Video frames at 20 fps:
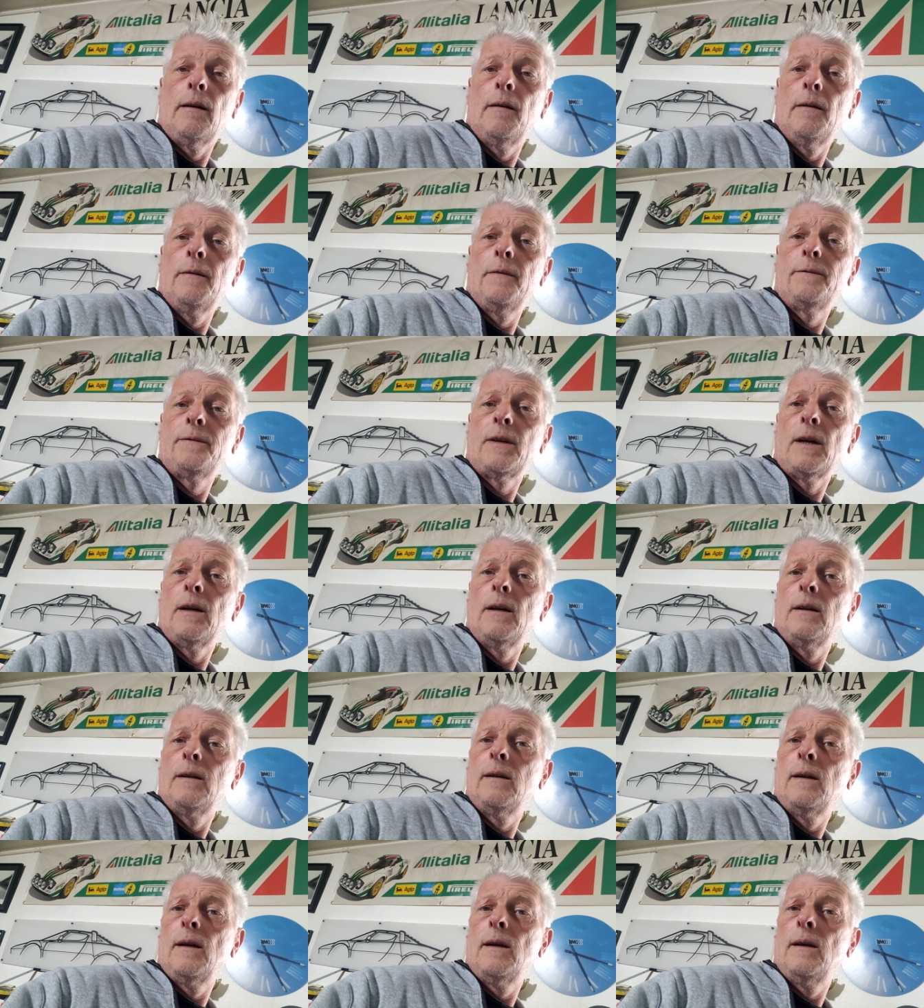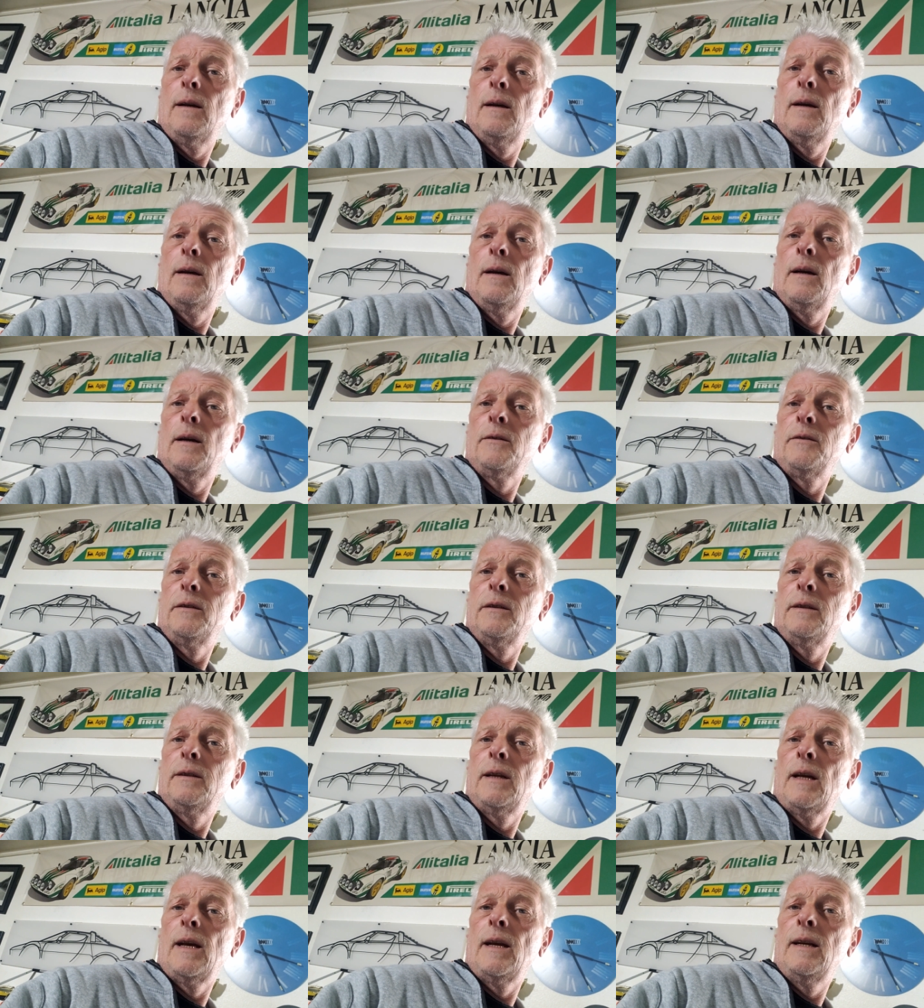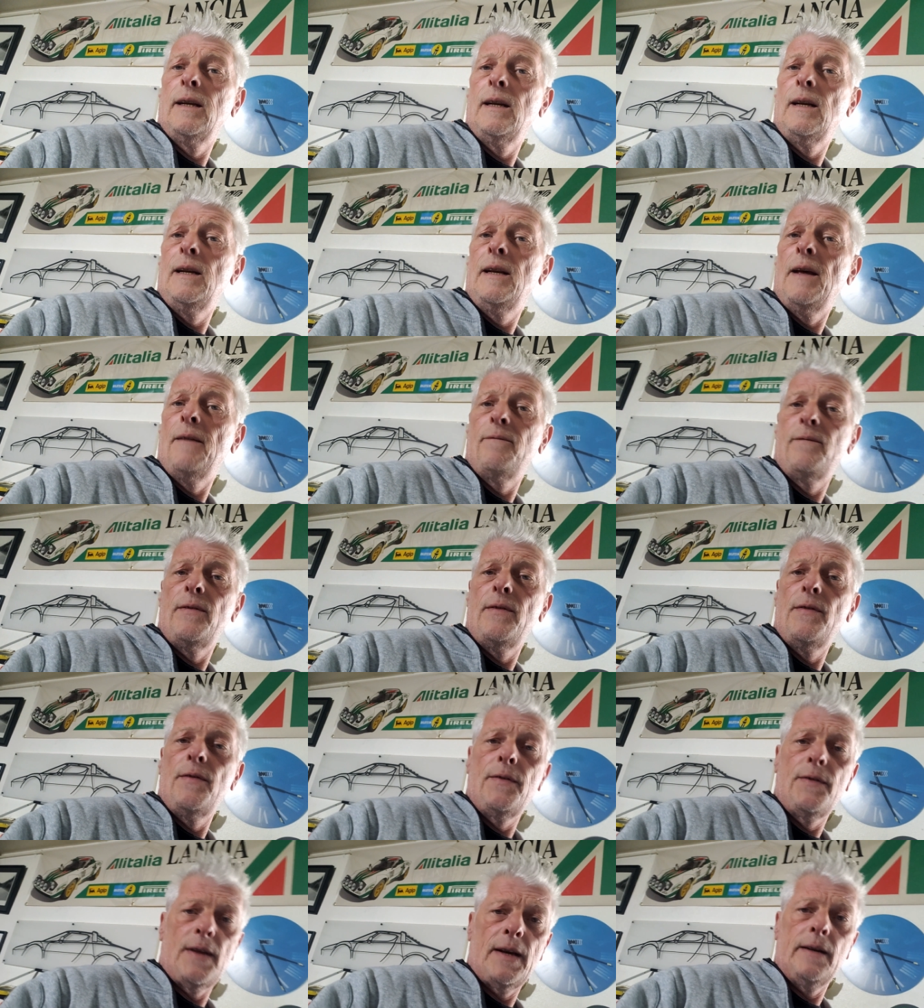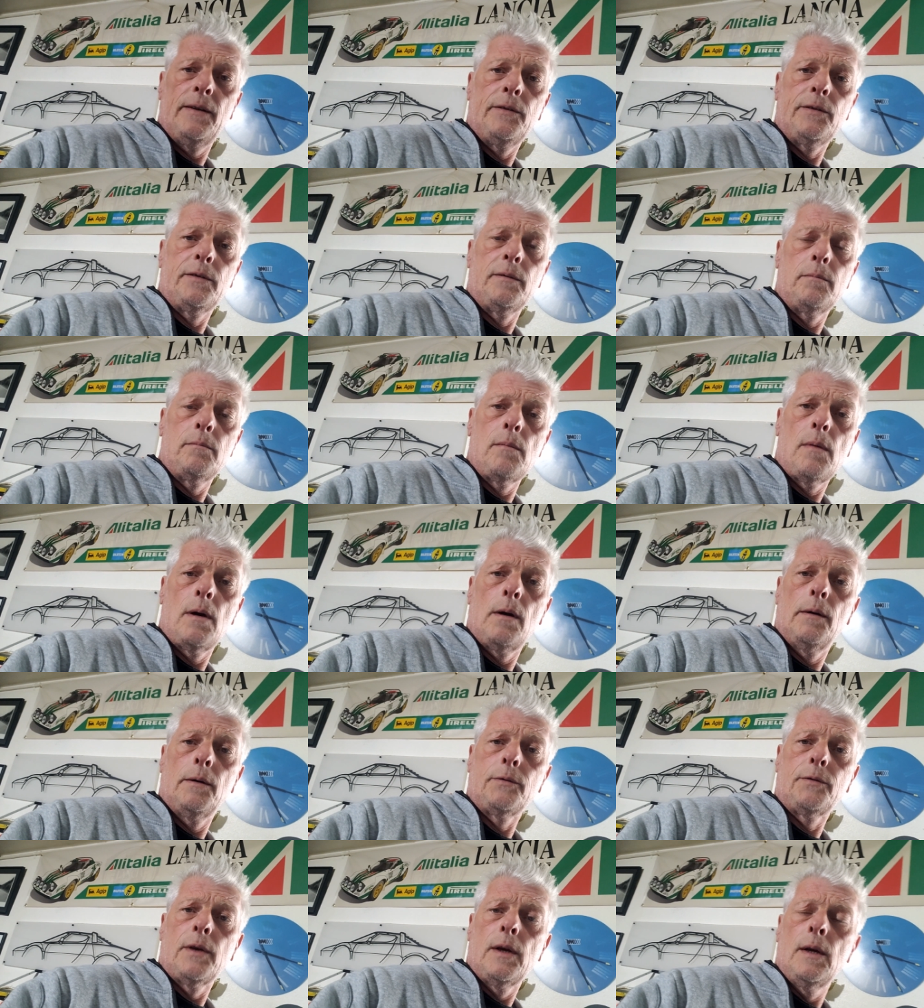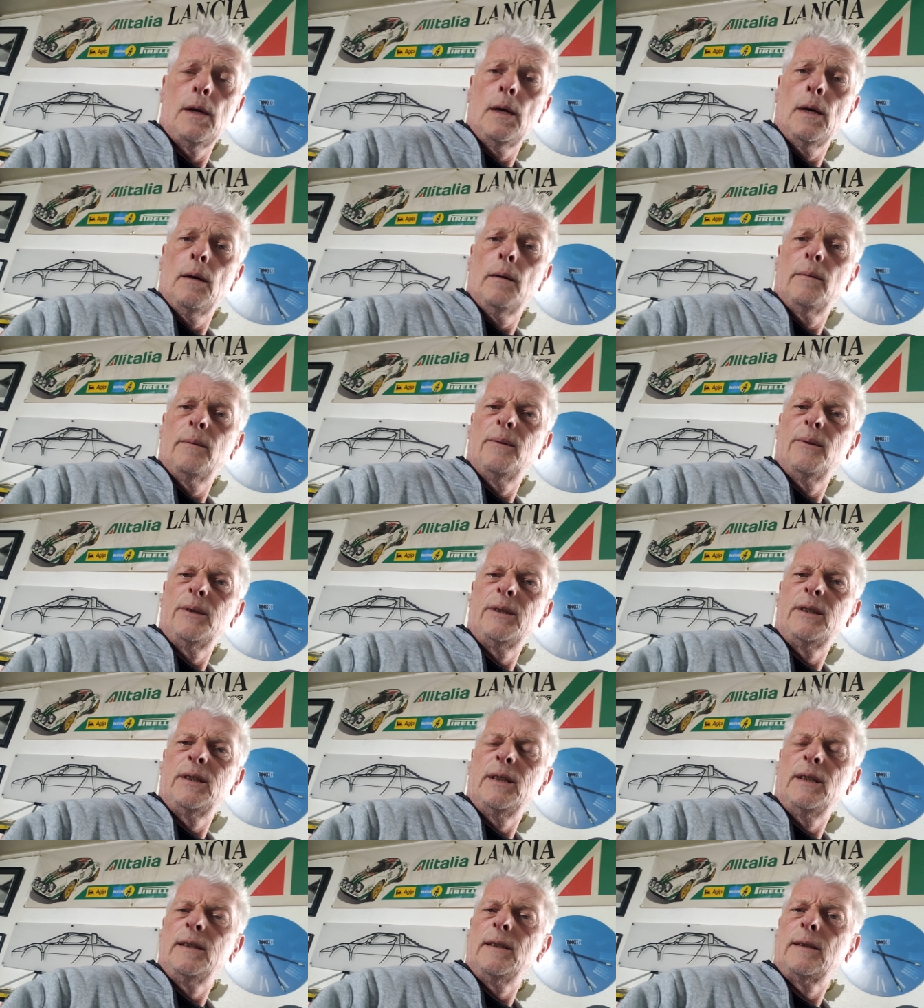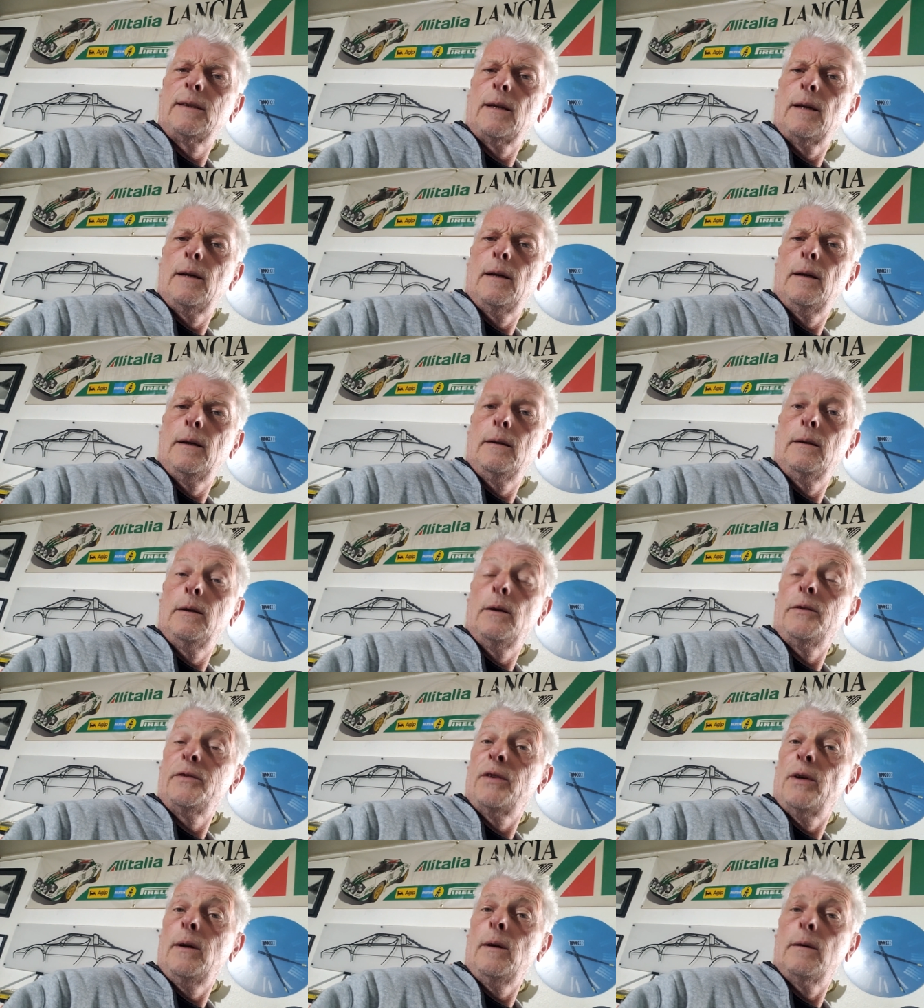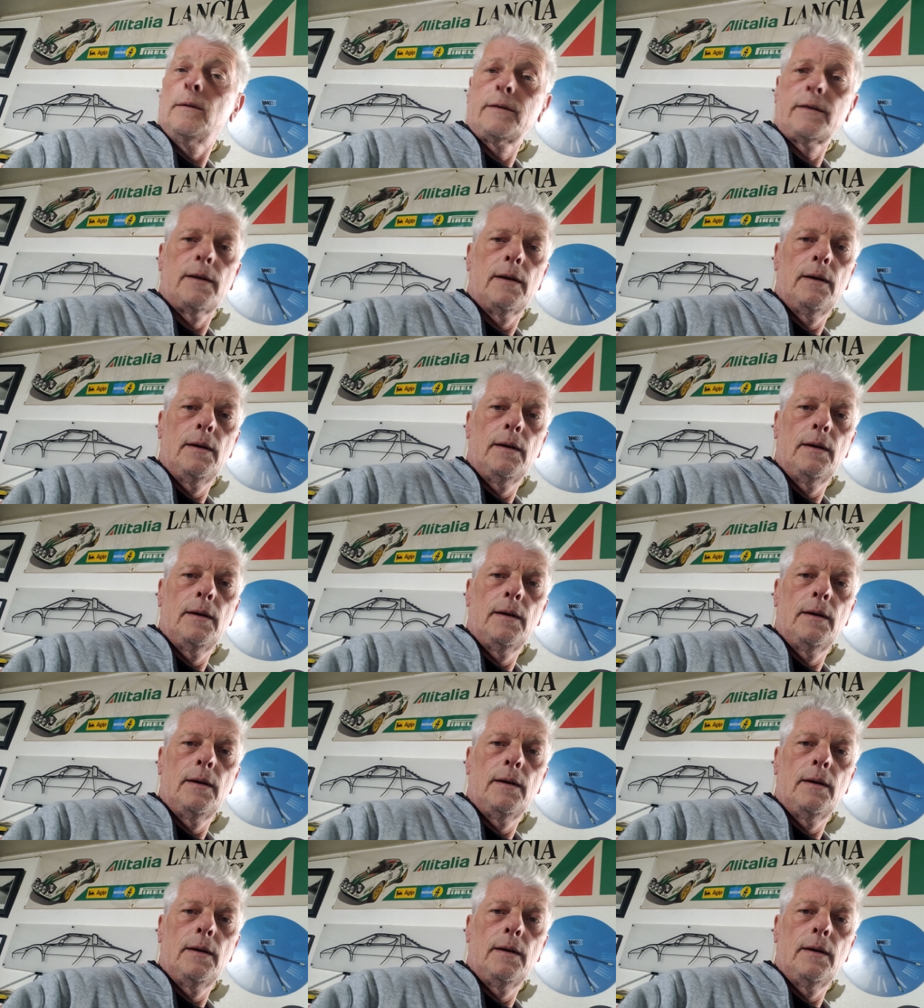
I've done uh, 111,000 miles, which is uh, not a lot.